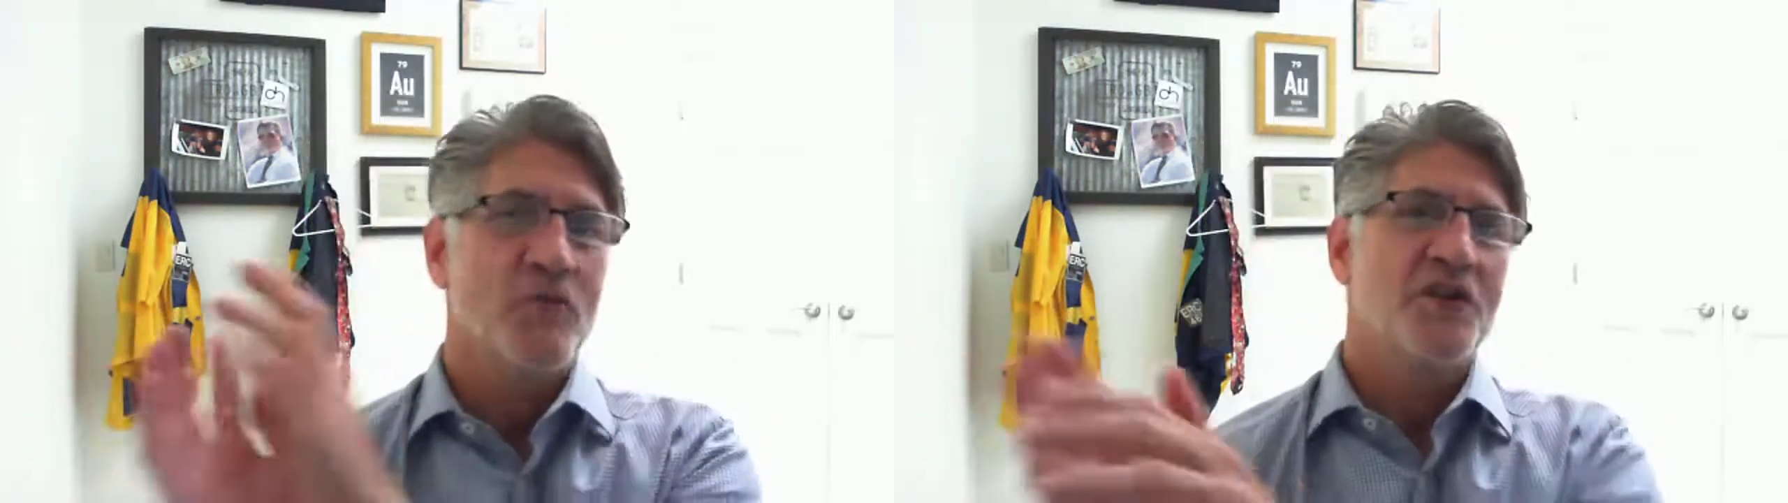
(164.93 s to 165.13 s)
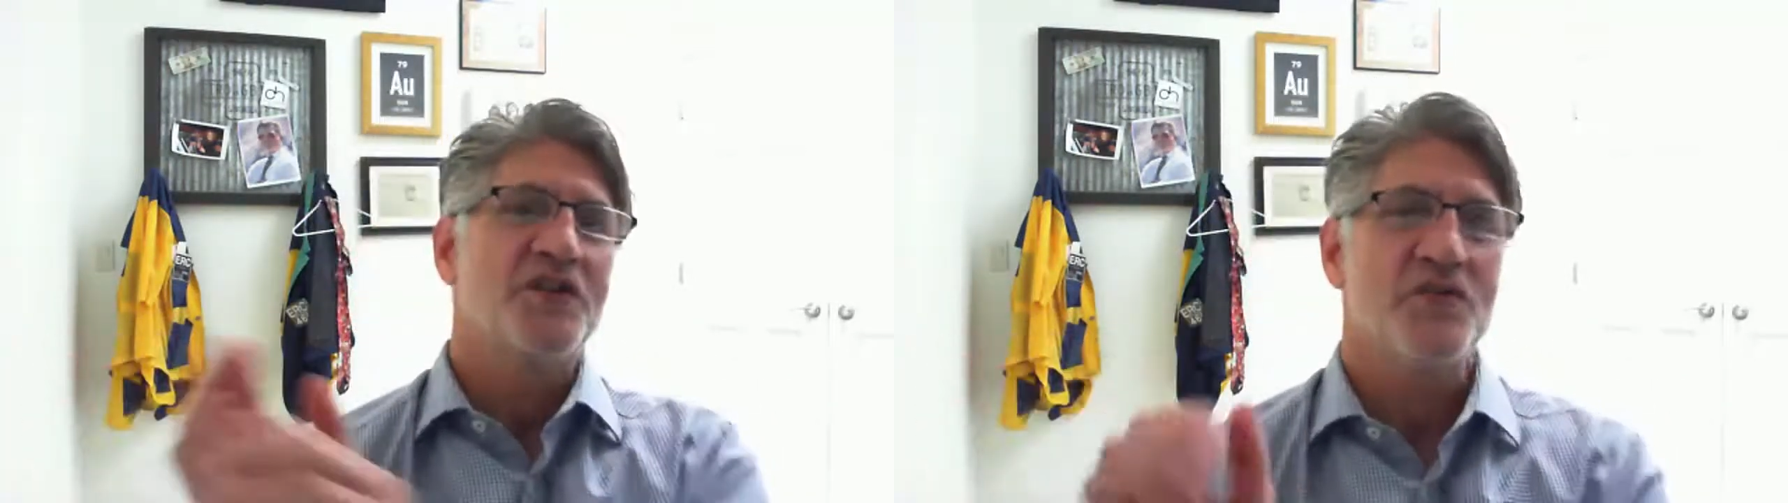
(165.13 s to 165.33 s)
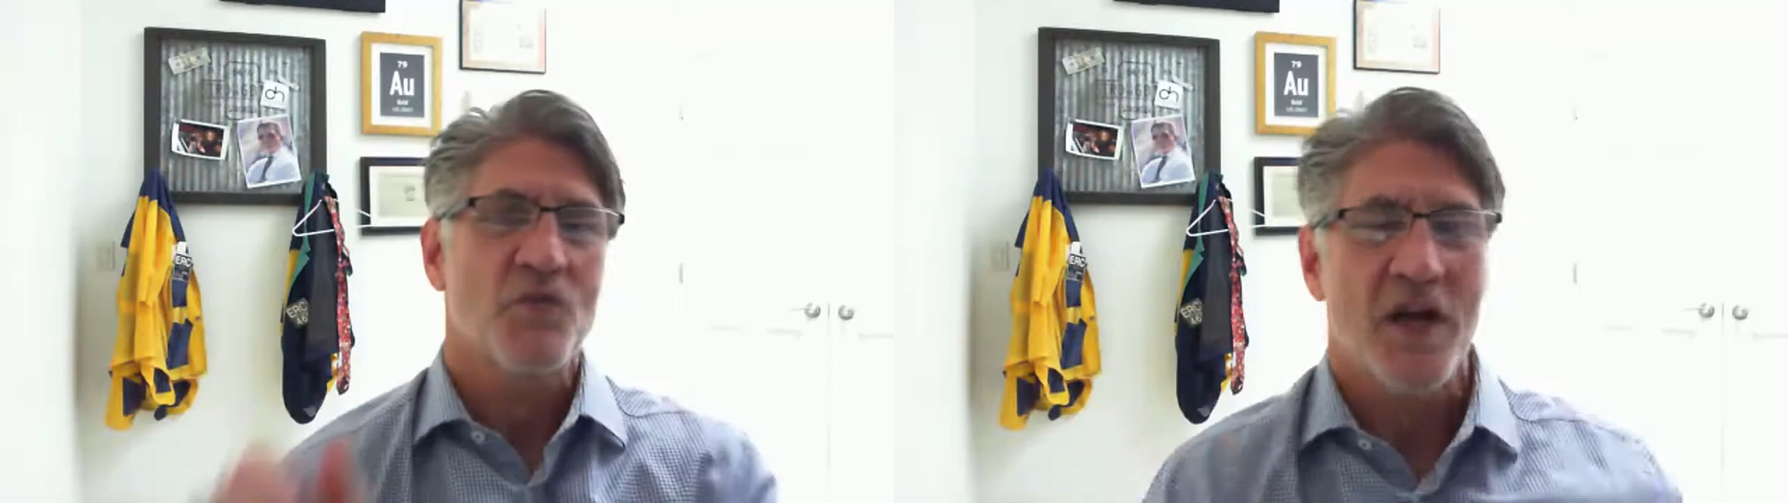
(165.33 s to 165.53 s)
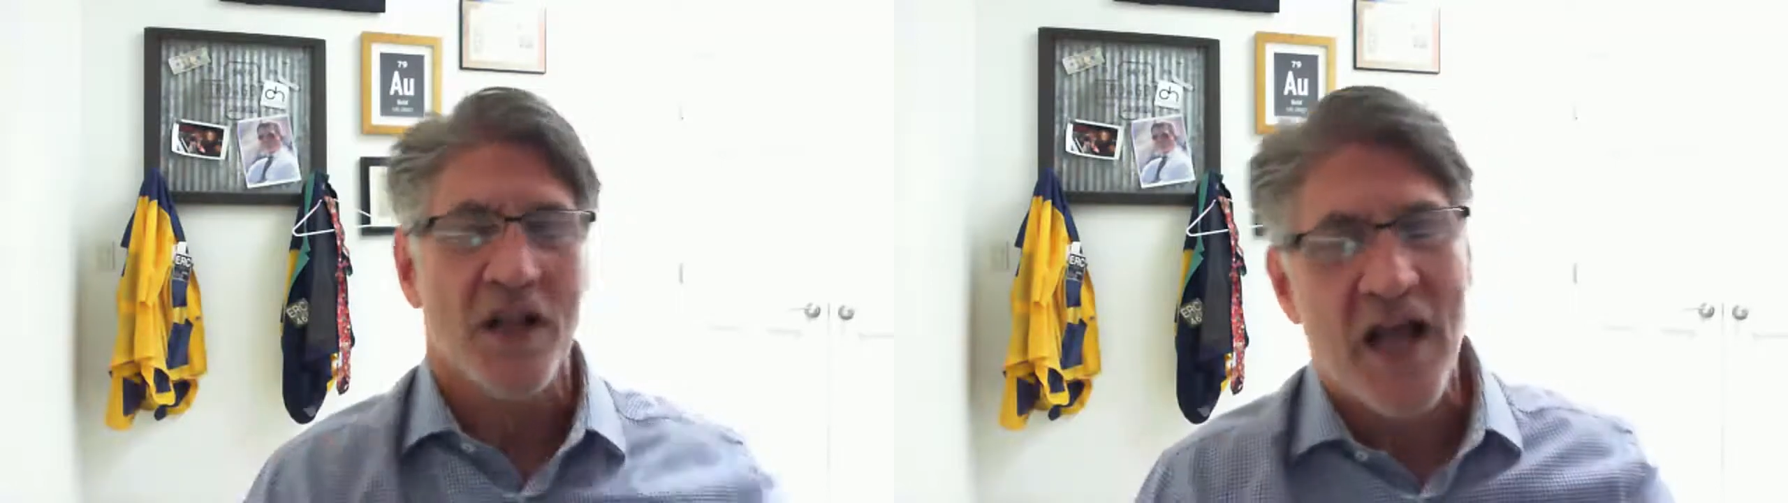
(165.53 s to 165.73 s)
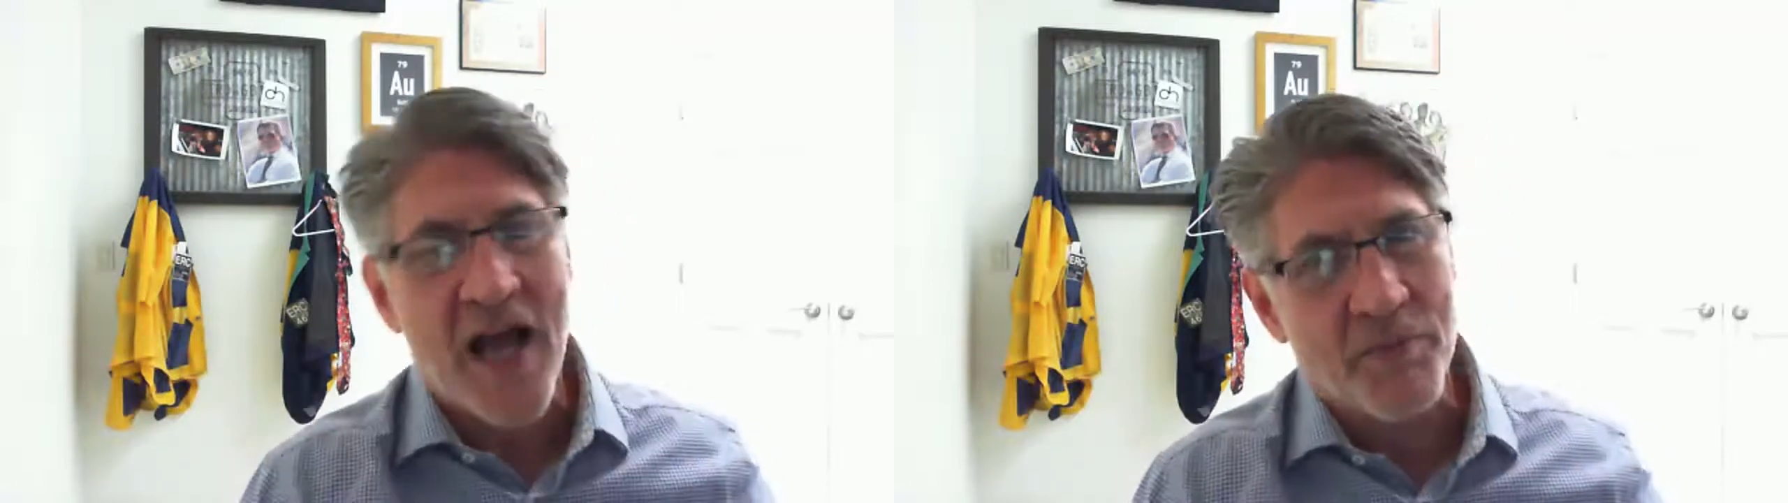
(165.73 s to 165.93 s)
which is what a
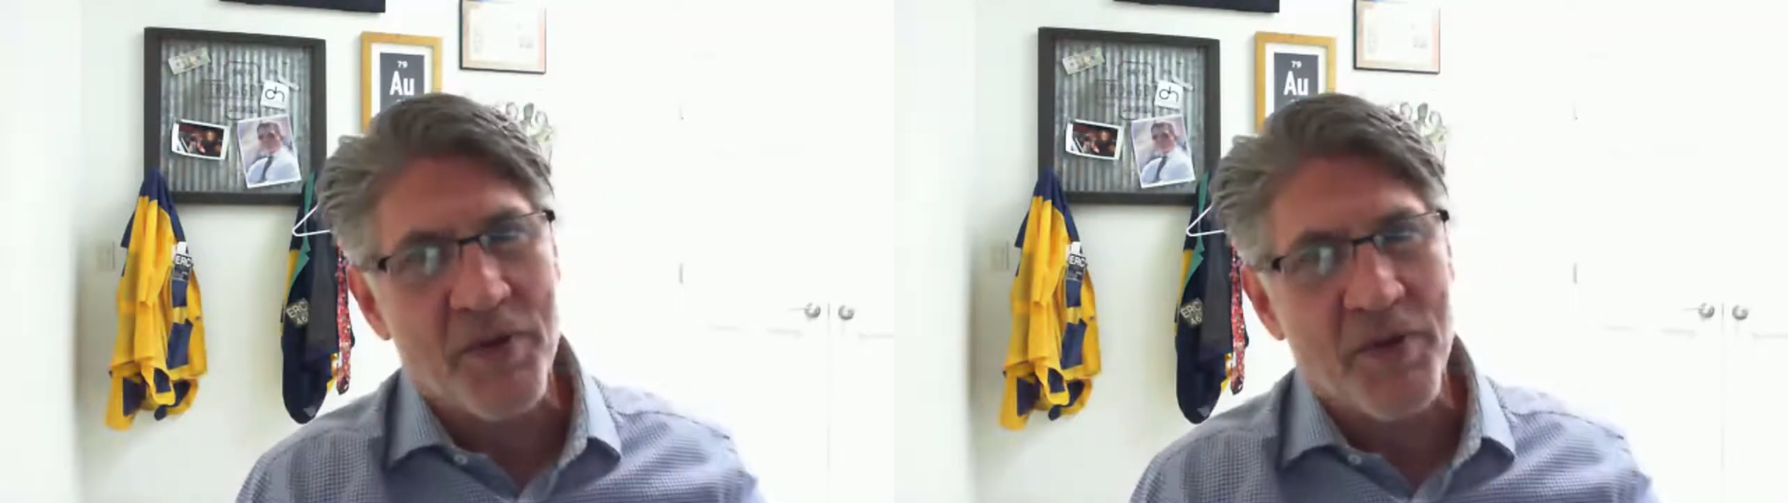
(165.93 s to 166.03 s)
lot of